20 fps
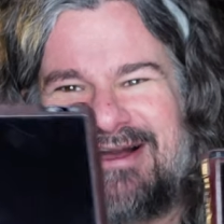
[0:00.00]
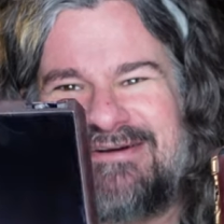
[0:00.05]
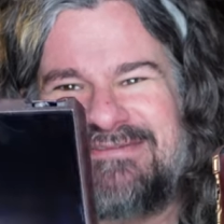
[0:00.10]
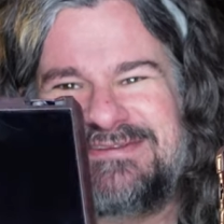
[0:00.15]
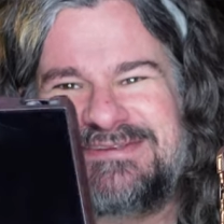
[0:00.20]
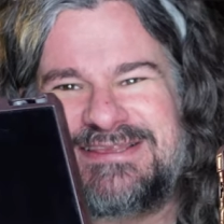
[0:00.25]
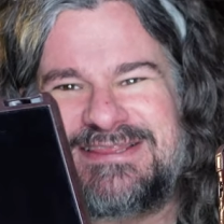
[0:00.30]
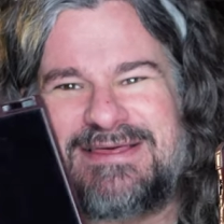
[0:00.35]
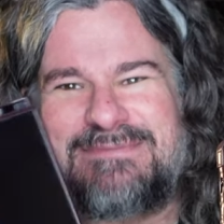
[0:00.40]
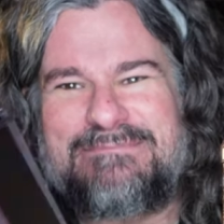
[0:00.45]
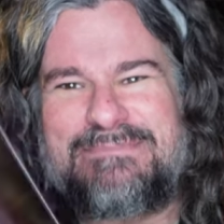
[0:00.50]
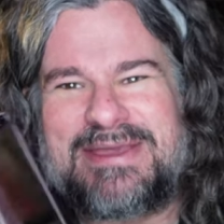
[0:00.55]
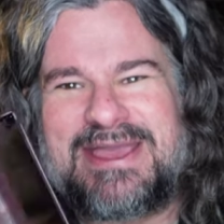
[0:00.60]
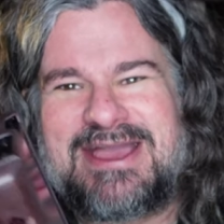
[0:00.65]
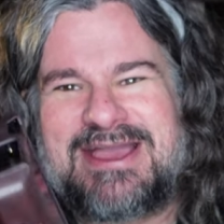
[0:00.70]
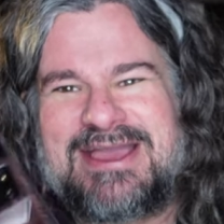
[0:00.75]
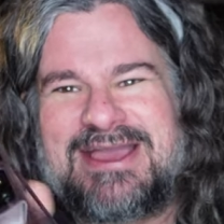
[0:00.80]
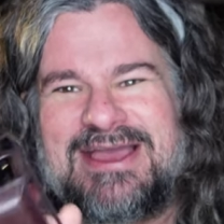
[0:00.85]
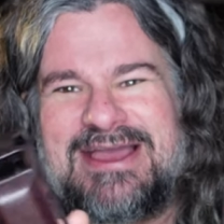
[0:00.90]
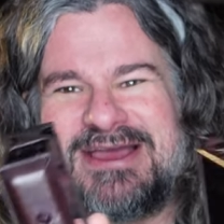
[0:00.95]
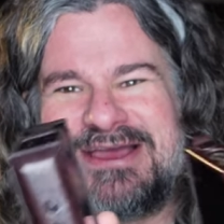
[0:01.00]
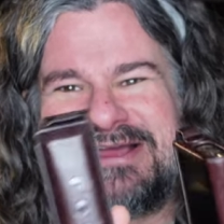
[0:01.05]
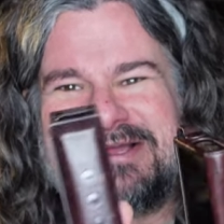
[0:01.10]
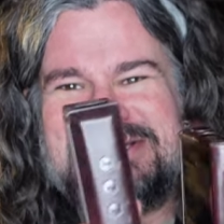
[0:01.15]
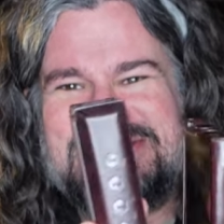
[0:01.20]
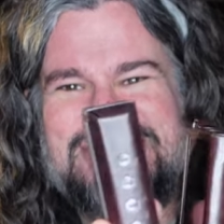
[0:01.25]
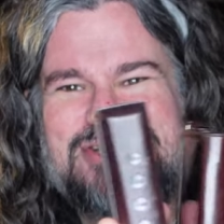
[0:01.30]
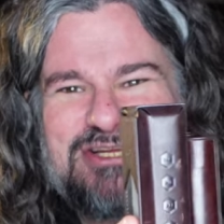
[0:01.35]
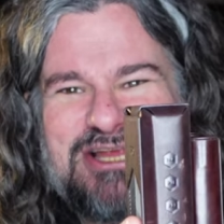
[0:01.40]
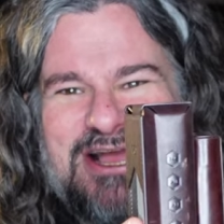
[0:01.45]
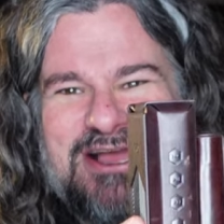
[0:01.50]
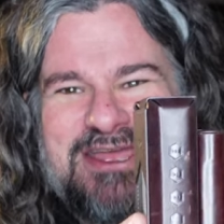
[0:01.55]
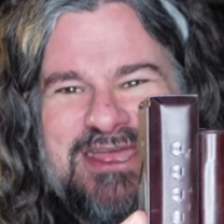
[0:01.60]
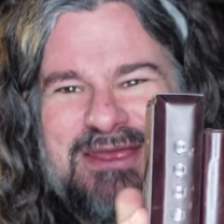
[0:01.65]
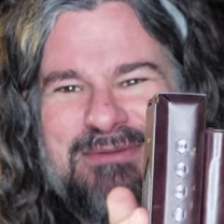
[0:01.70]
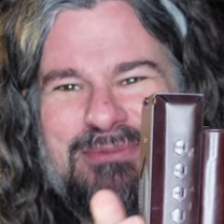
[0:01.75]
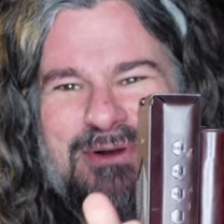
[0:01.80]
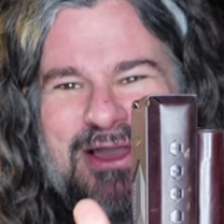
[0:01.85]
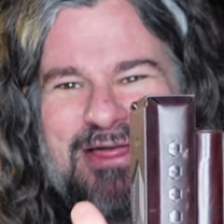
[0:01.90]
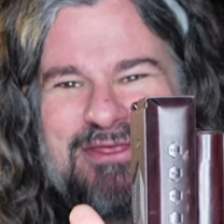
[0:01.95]
obviously the big
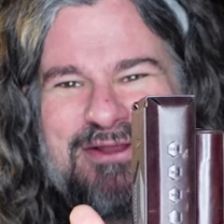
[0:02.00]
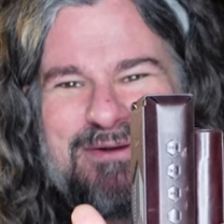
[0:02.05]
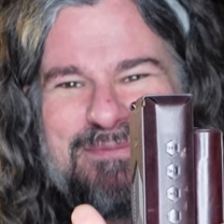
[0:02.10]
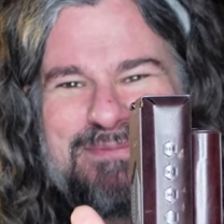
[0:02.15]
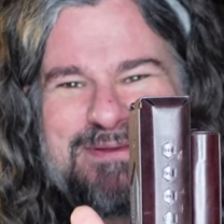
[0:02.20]
chunky brother